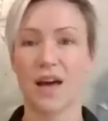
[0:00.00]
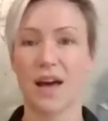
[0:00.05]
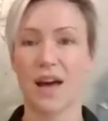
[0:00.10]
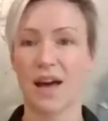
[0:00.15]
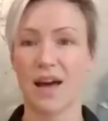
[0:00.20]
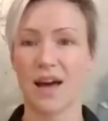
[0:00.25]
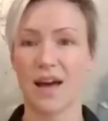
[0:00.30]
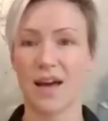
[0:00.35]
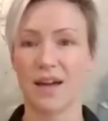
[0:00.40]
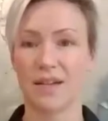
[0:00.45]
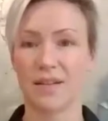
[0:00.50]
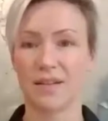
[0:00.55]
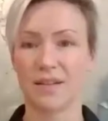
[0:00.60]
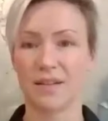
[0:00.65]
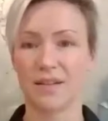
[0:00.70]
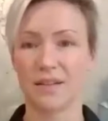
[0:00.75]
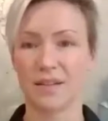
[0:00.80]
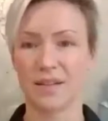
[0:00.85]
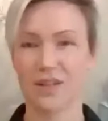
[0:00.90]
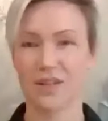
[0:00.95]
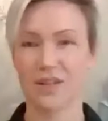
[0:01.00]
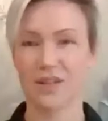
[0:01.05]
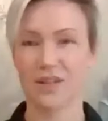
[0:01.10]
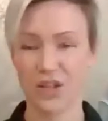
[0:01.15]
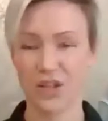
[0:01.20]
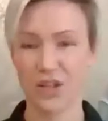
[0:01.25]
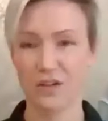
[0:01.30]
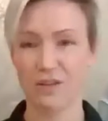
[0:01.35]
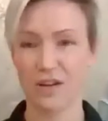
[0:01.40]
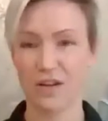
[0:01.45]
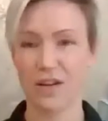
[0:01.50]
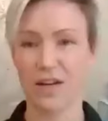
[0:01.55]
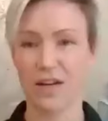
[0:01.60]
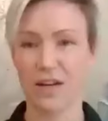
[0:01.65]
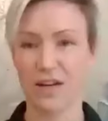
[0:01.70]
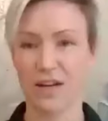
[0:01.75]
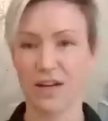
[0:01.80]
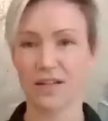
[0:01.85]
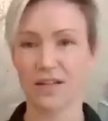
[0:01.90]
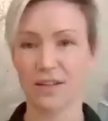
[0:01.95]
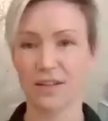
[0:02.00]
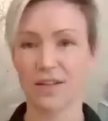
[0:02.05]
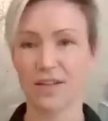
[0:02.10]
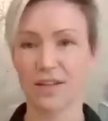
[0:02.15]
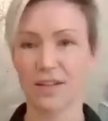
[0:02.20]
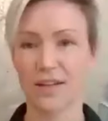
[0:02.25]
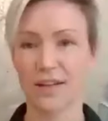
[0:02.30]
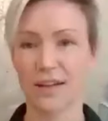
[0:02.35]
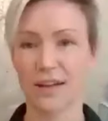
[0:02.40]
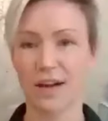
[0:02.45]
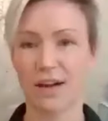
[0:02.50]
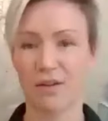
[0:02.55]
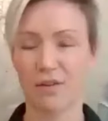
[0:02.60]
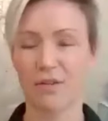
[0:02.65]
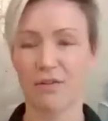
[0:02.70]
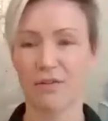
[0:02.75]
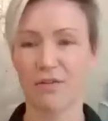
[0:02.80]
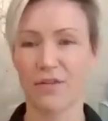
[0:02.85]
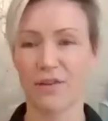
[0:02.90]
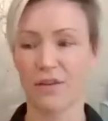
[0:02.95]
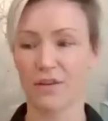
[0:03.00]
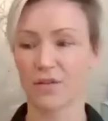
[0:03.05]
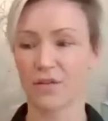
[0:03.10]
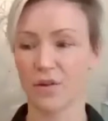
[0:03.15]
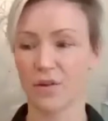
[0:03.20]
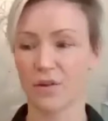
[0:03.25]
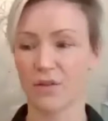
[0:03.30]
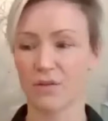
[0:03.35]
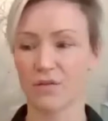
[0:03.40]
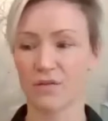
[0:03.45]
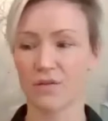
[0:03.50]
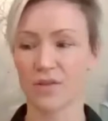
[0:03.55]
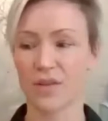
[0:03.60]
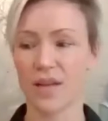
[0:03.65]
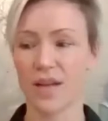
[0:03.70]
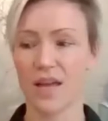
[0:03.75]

and achieving our health and fitness goals.